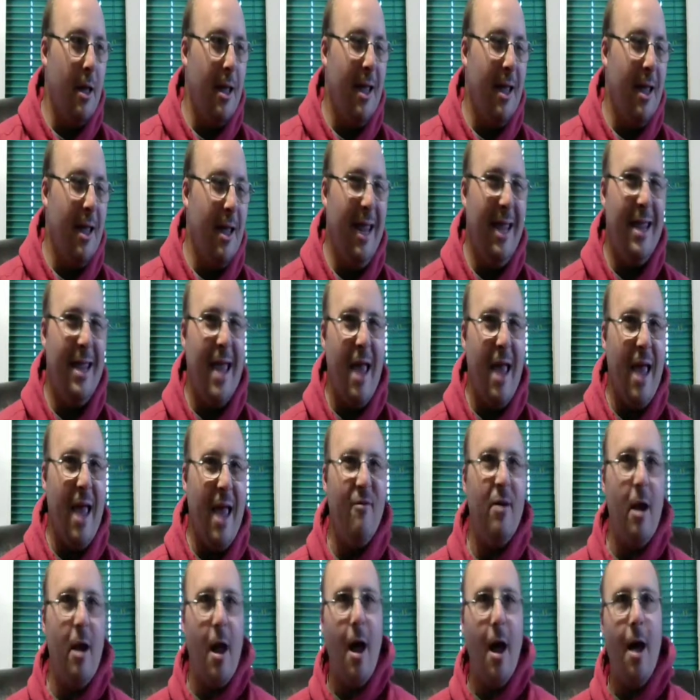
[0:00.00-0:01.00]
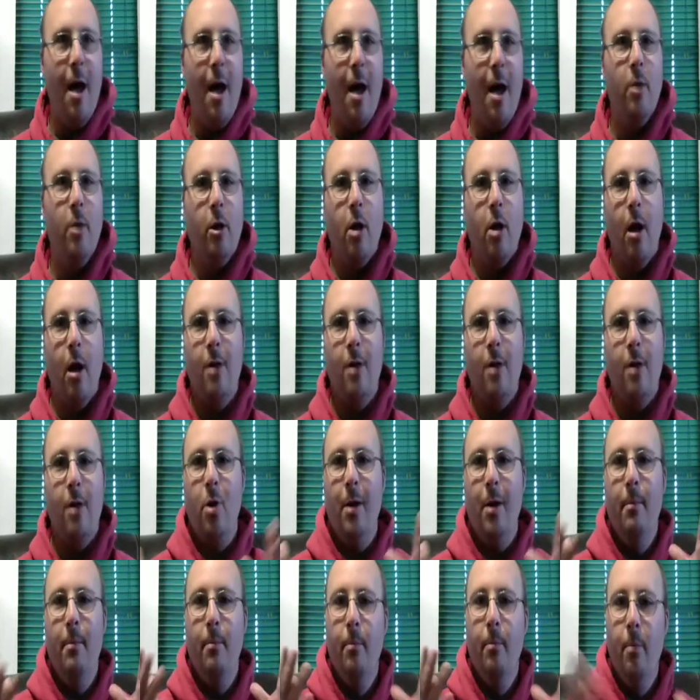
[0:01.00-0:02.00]
He gave it up to
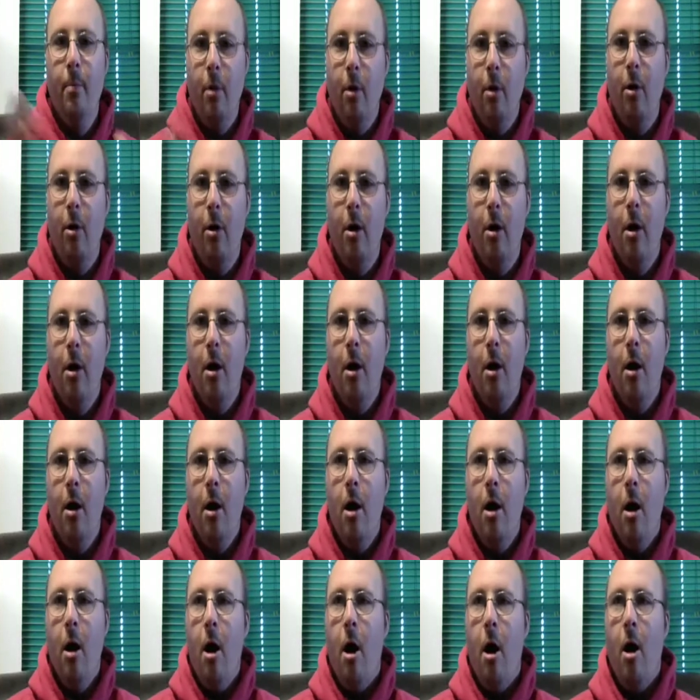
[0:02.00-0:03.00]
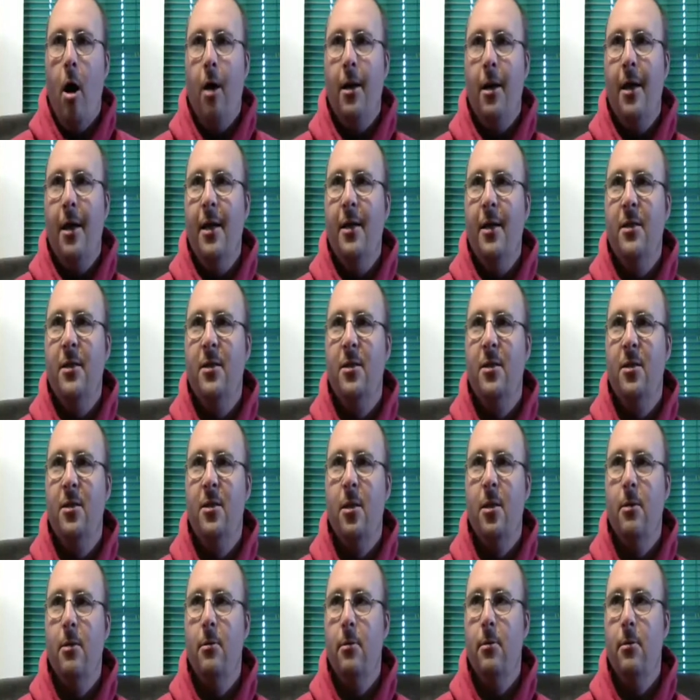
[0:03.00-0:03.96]
concentrate more on his